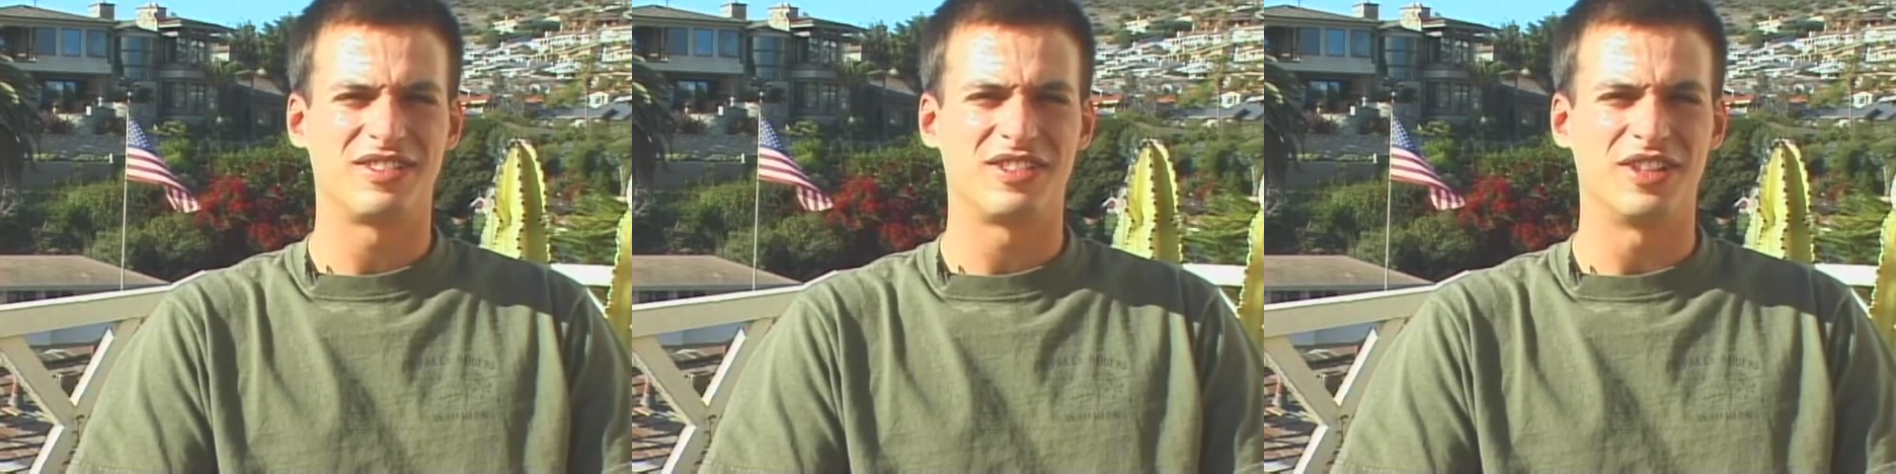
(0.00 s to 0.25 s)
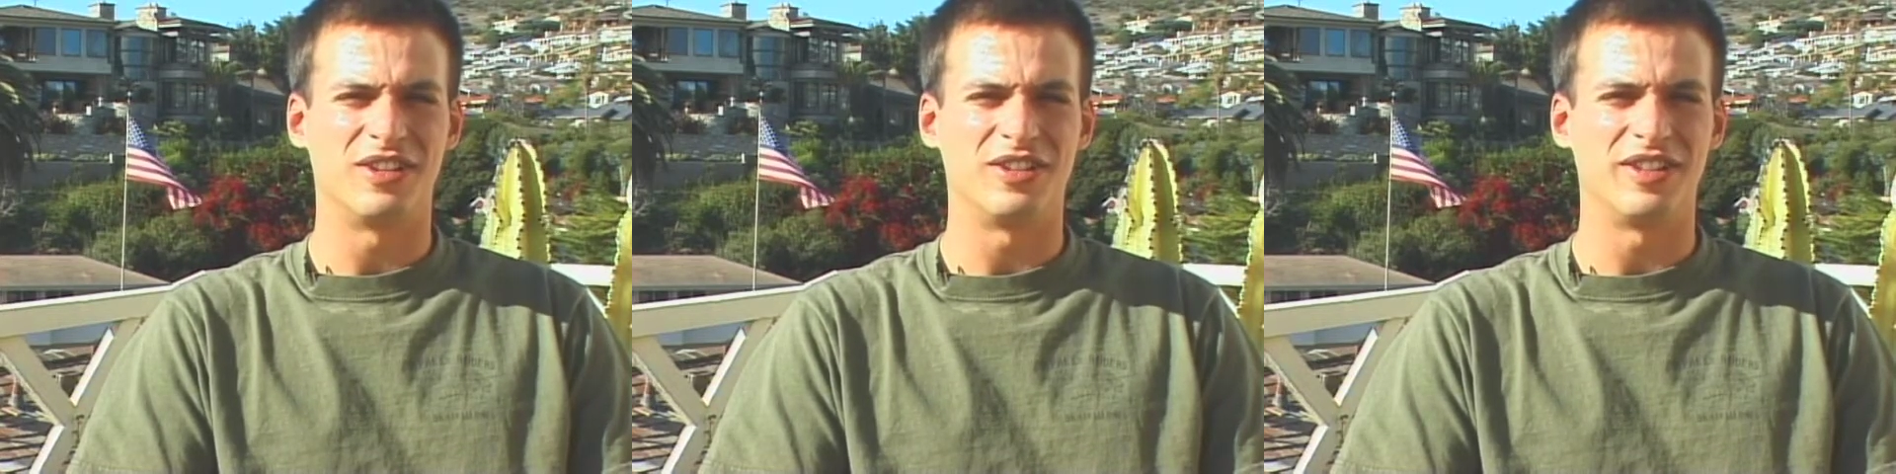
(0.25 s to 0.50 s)

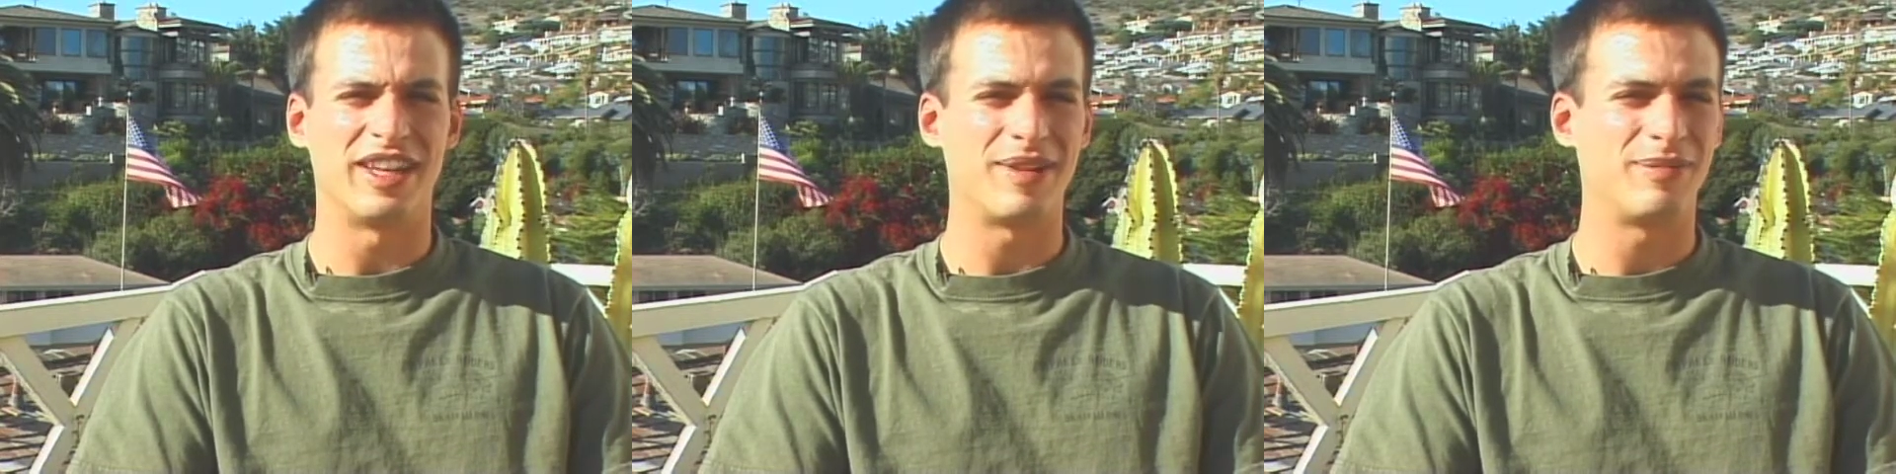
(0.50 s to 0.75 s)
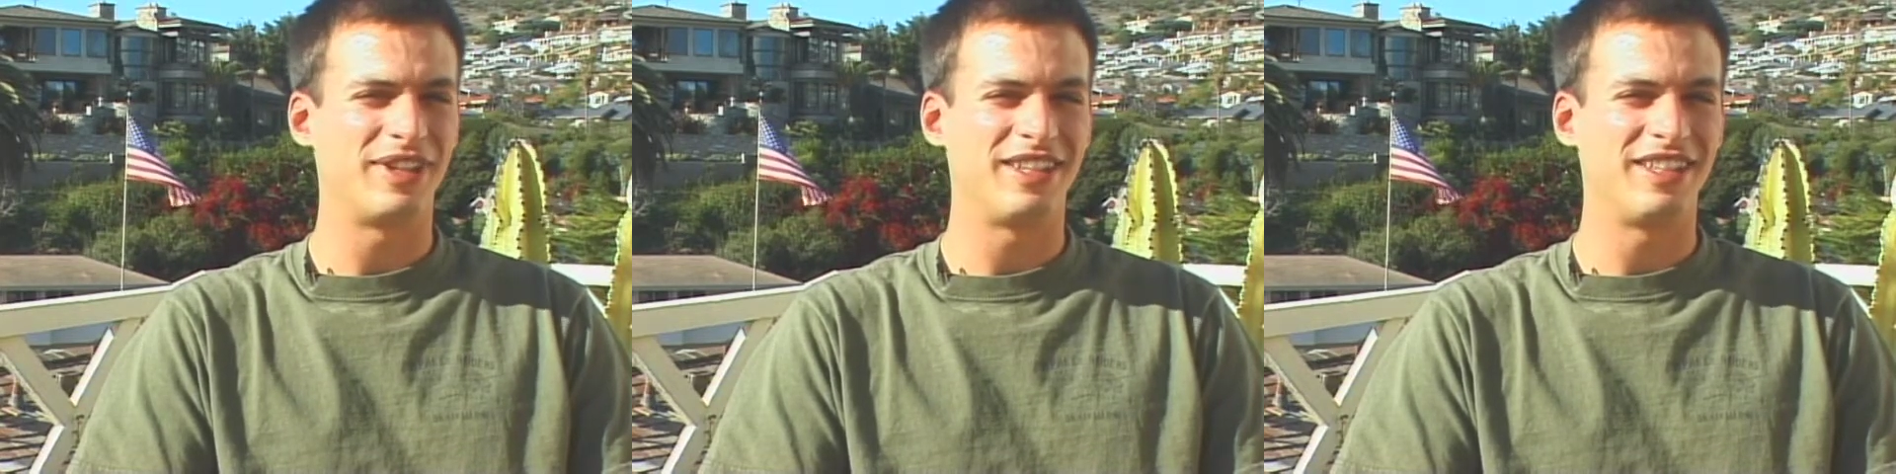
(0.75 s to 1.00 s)
go do
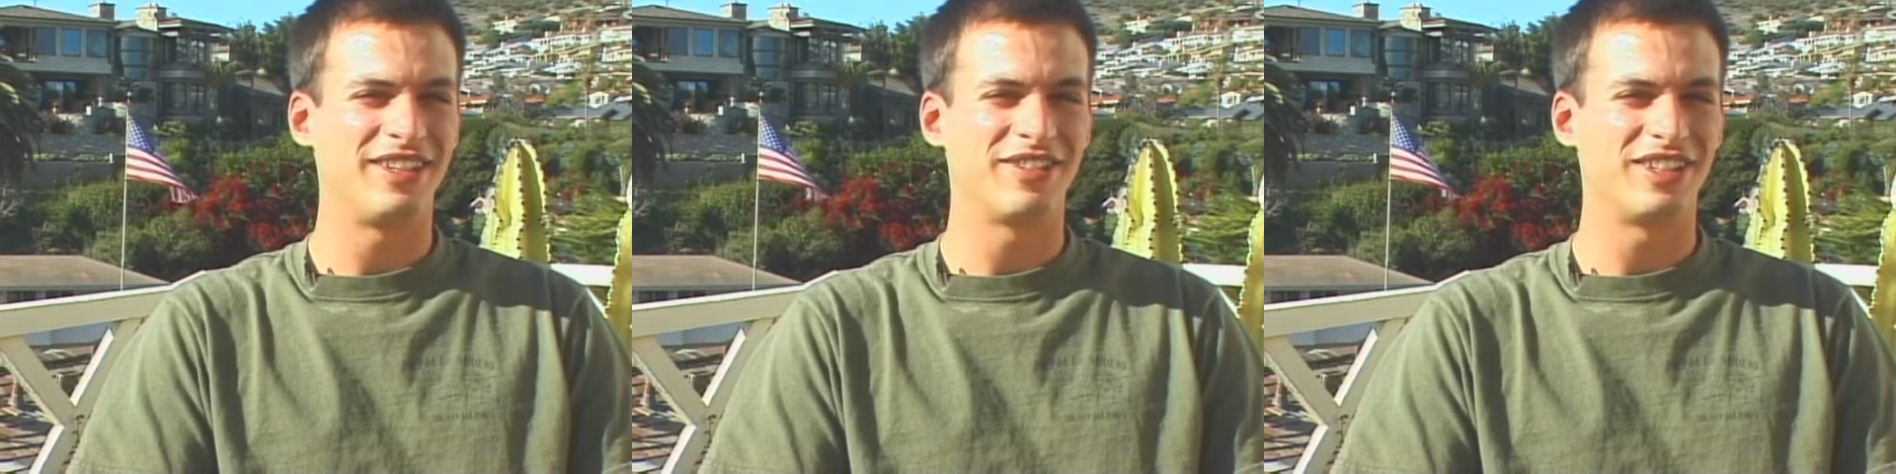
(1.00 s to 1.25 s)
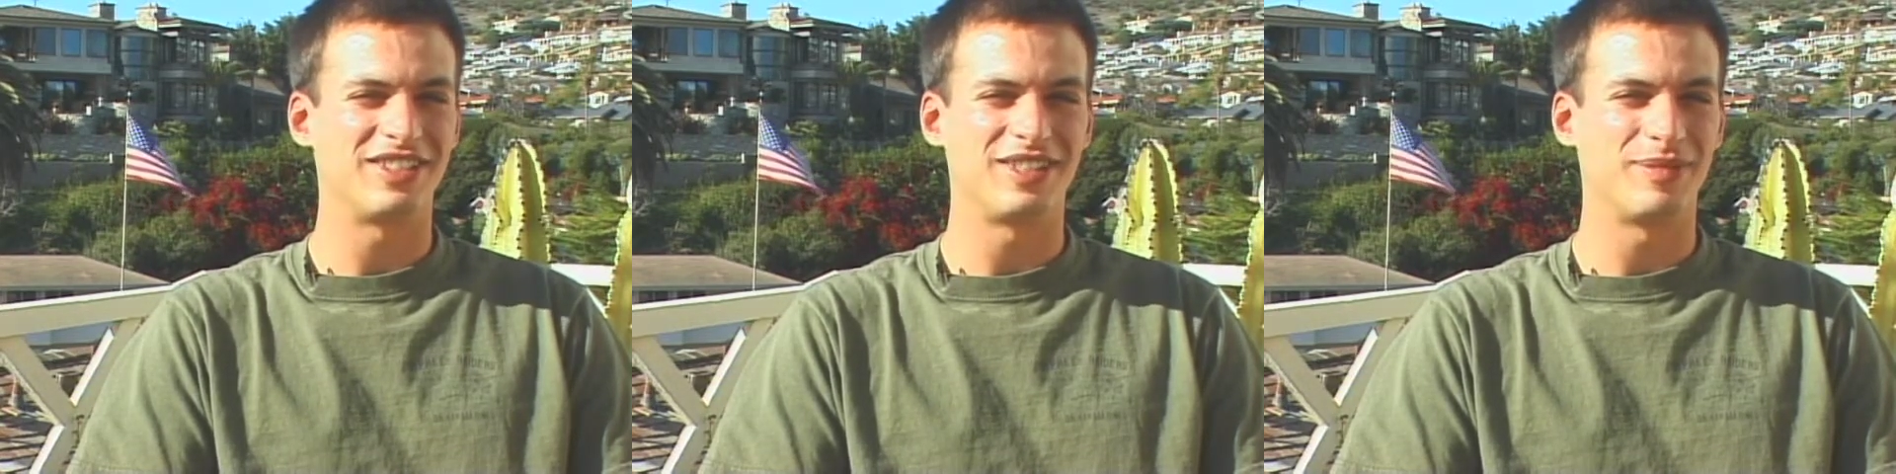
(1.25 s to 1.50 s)
that, but it didn't
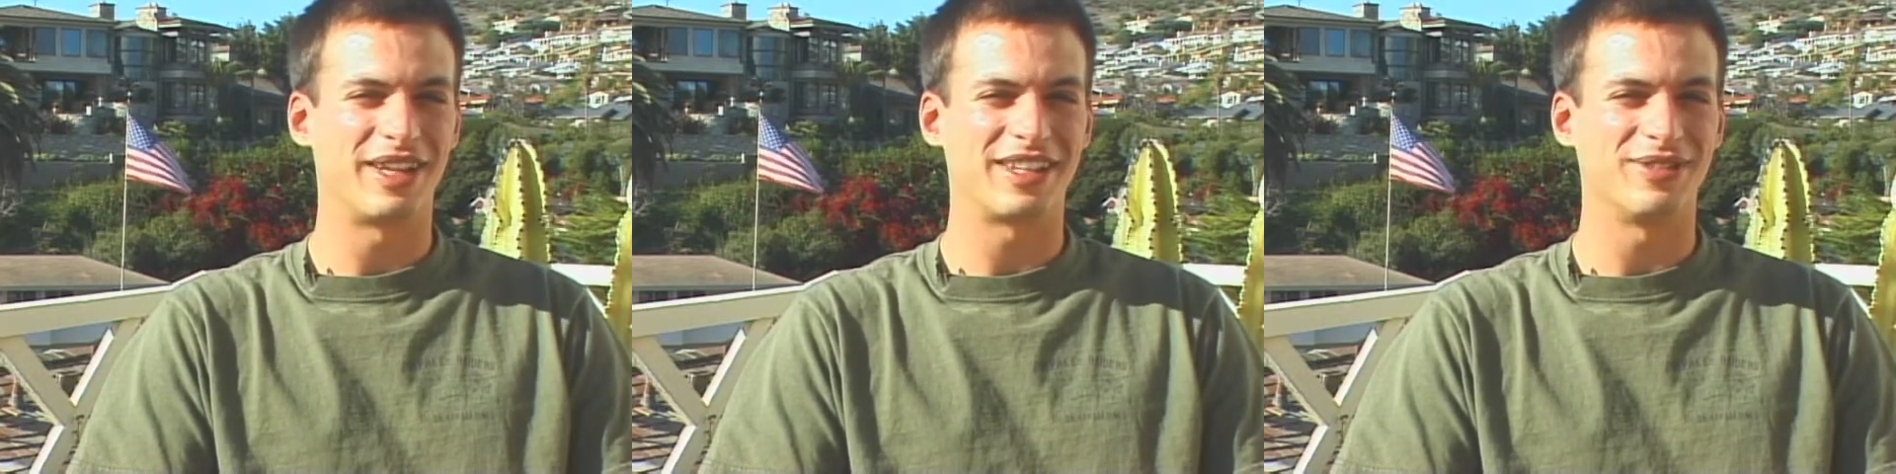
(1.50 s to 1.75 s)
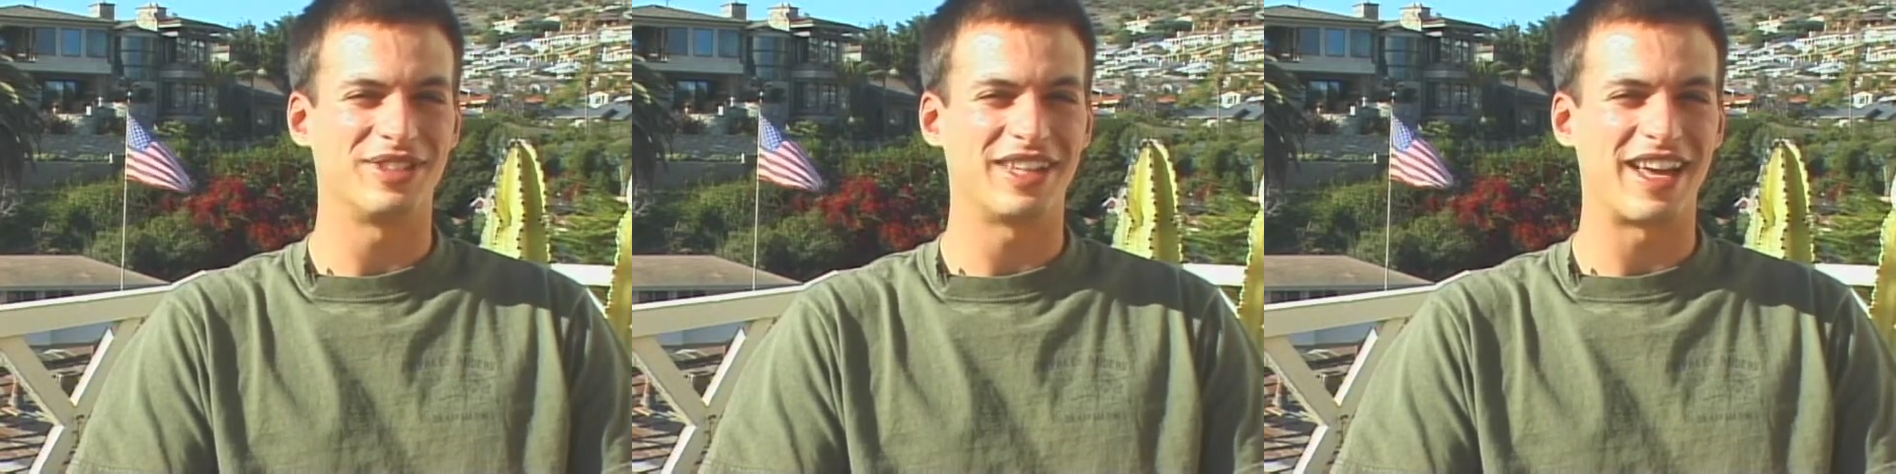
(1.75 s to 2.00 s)
really seem like
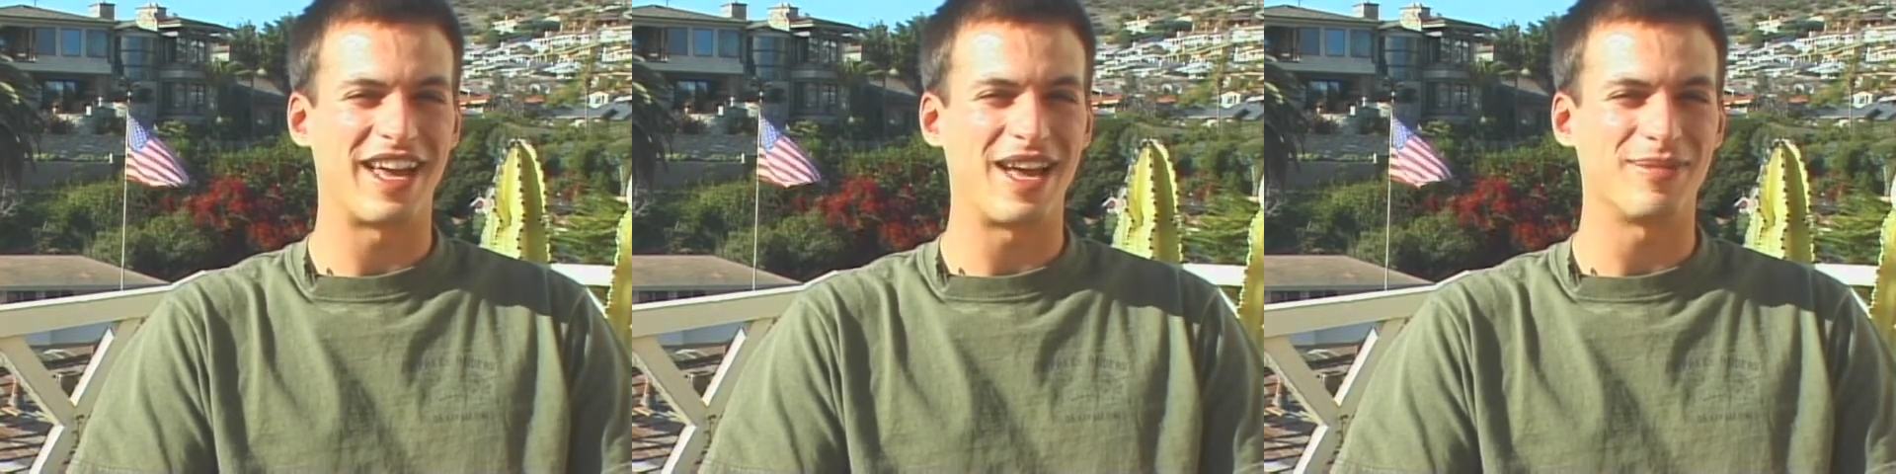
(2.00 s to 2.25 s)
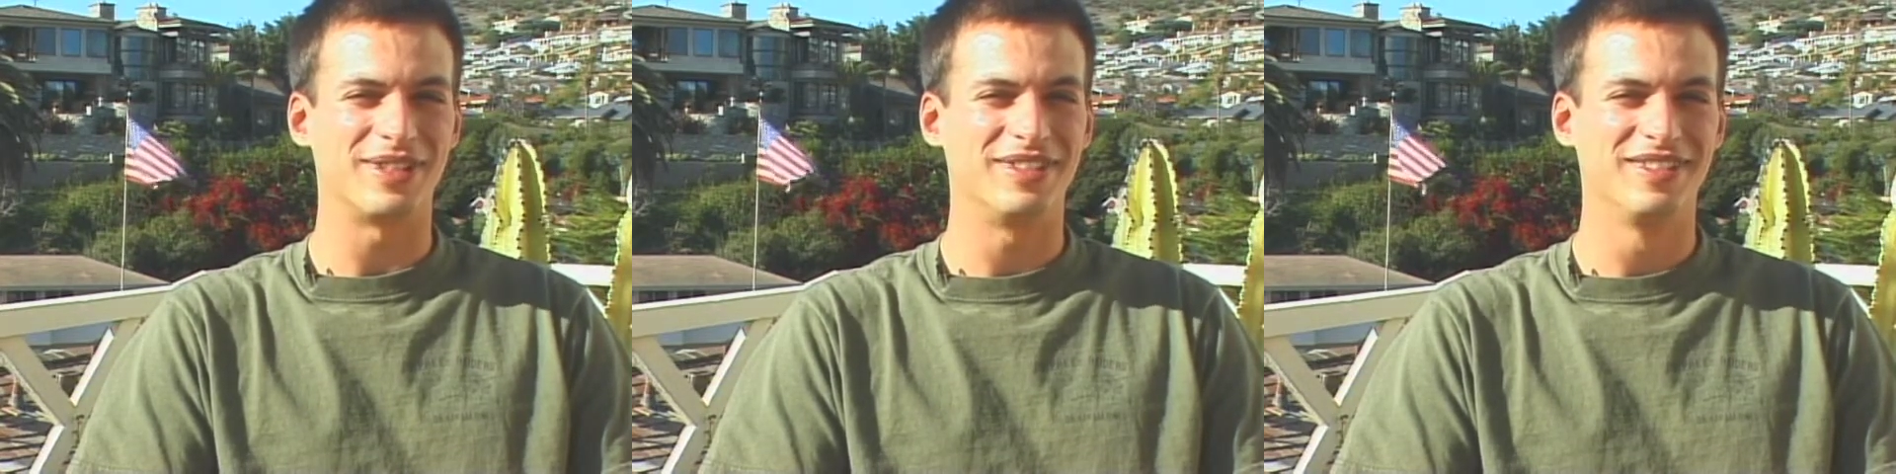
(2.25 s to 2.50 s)
it was going to
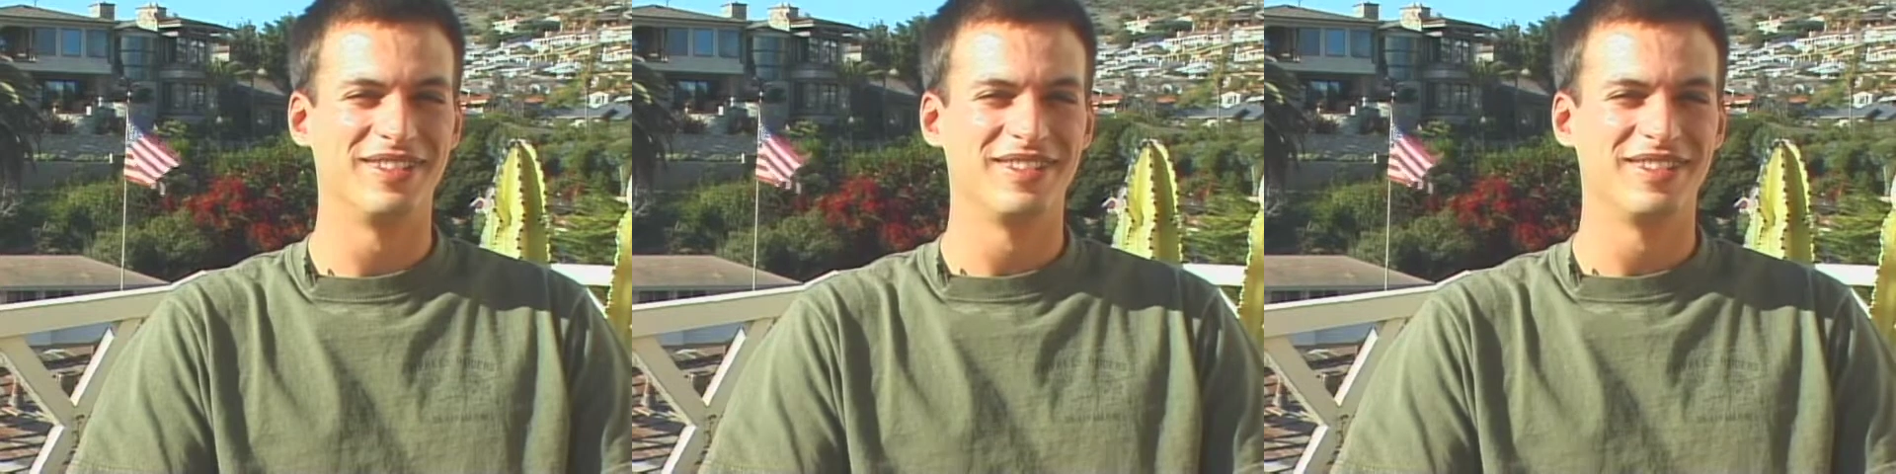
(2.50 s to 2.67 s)
happen.